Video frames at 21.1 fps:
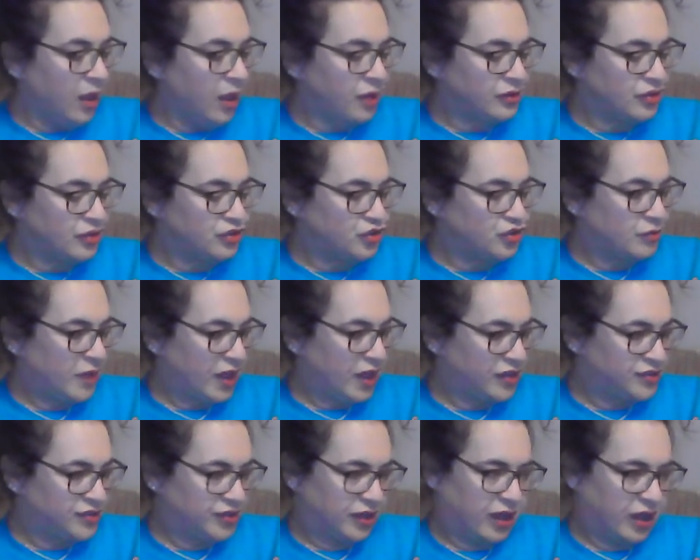Did you
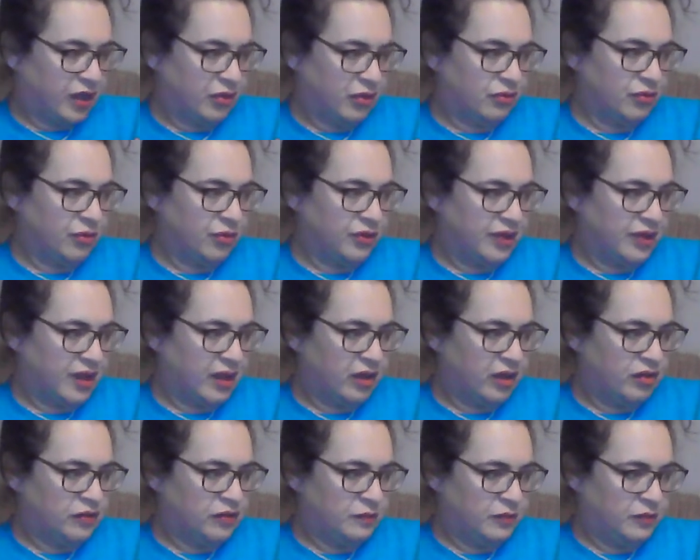manage to count all that
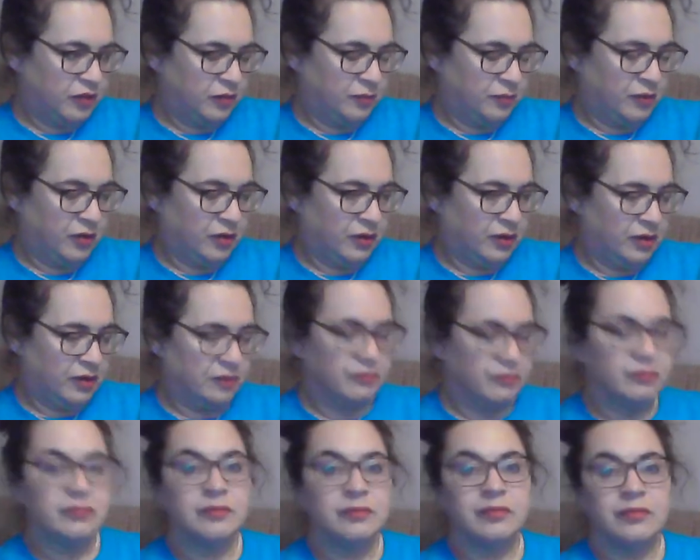out, Book Bug?
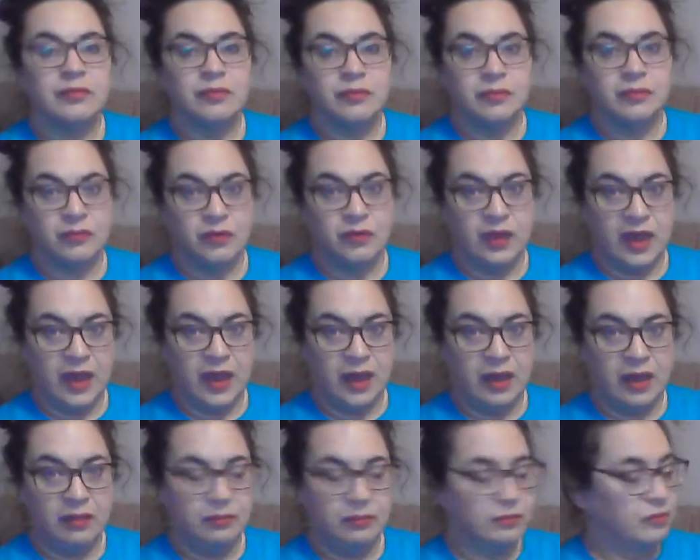Okay,
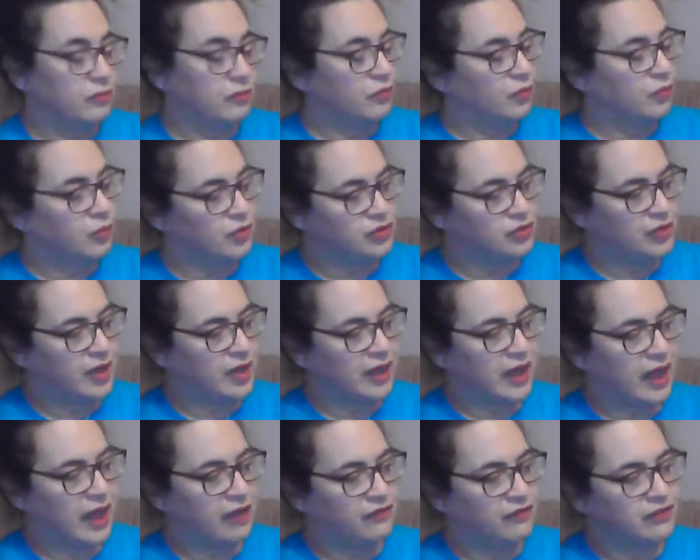we'll do it
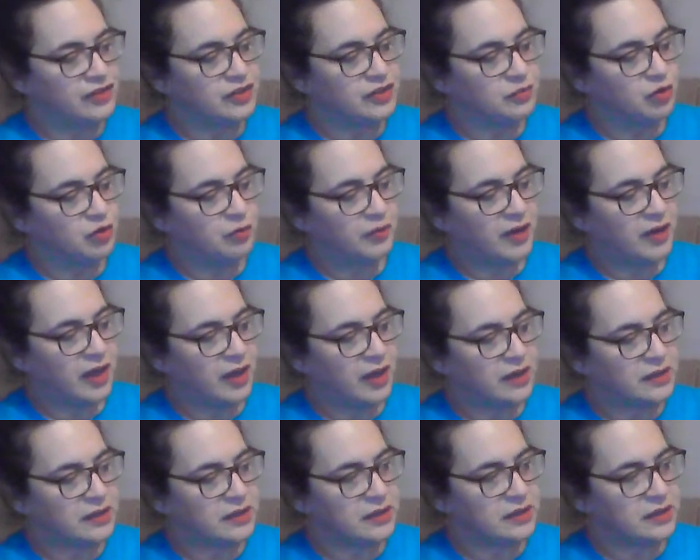again for some more
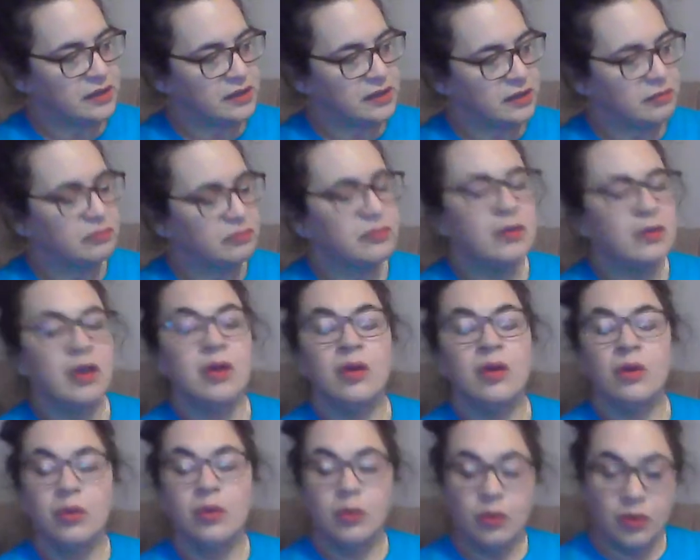practice.
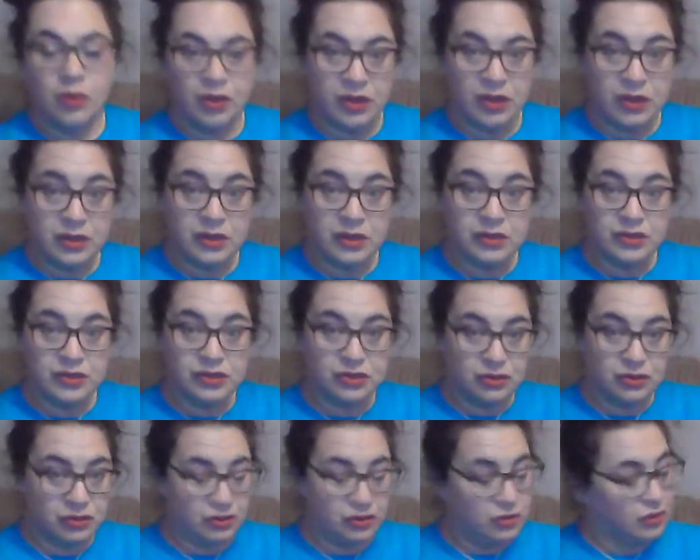One, two,
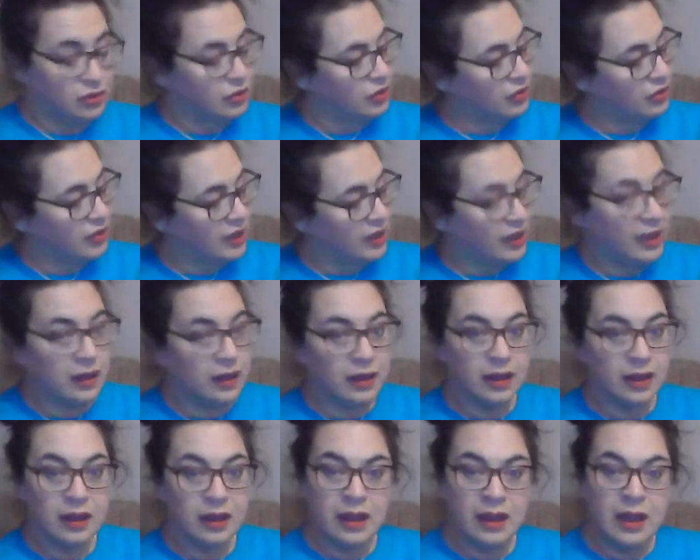three.
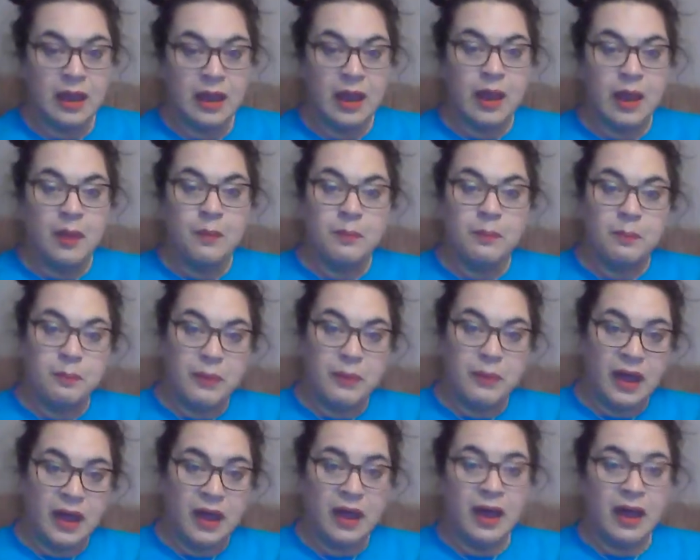
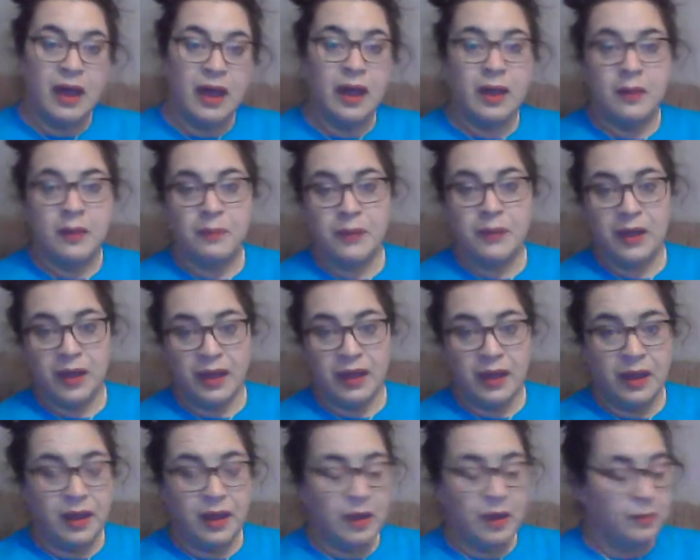Ba, ba,
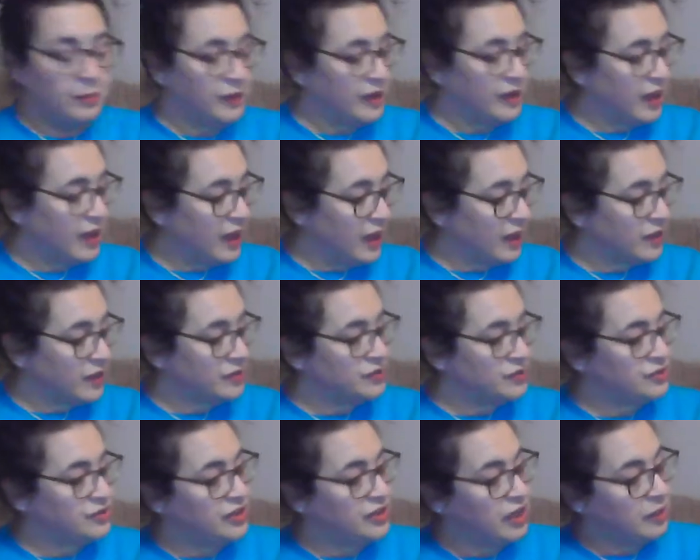black
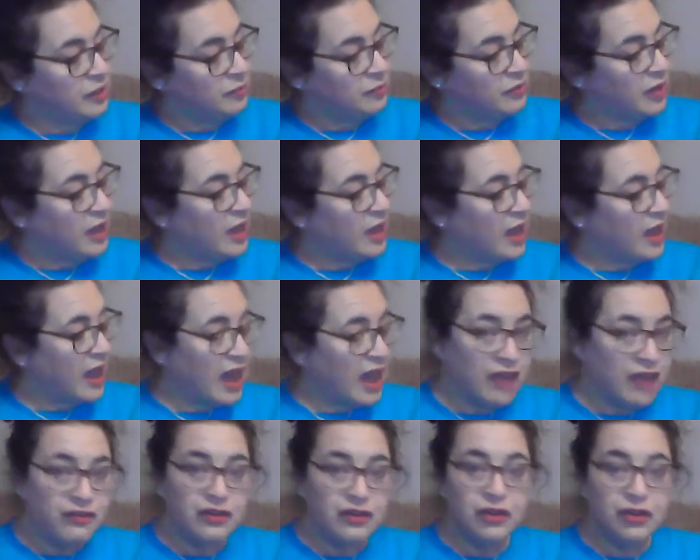sheep,
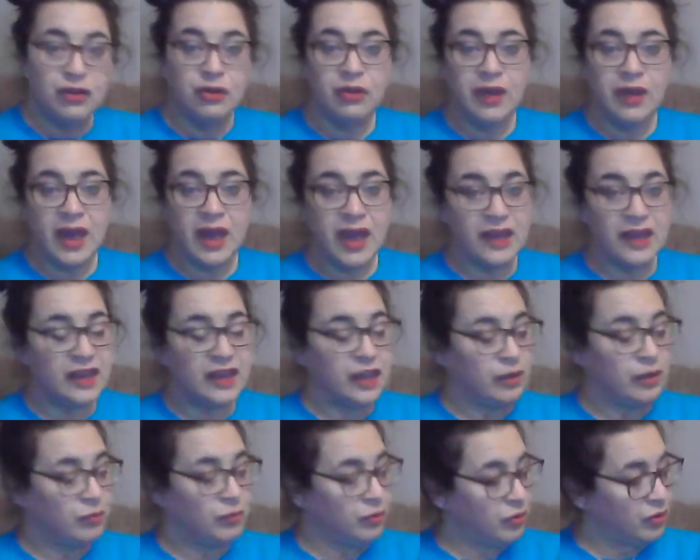have you any
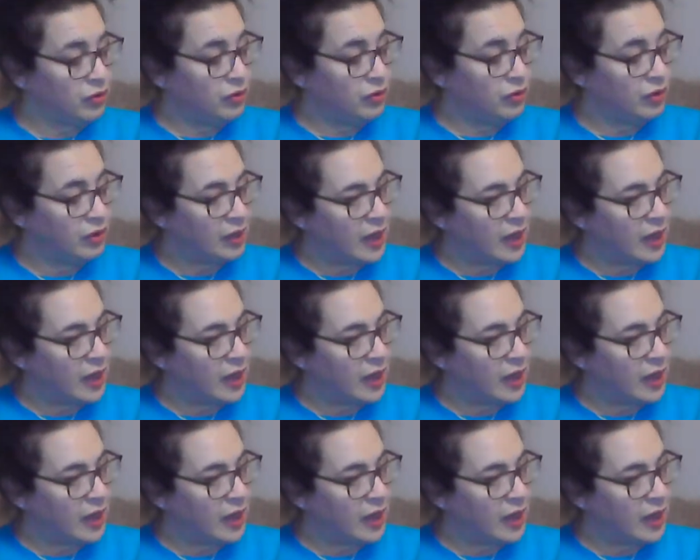wool?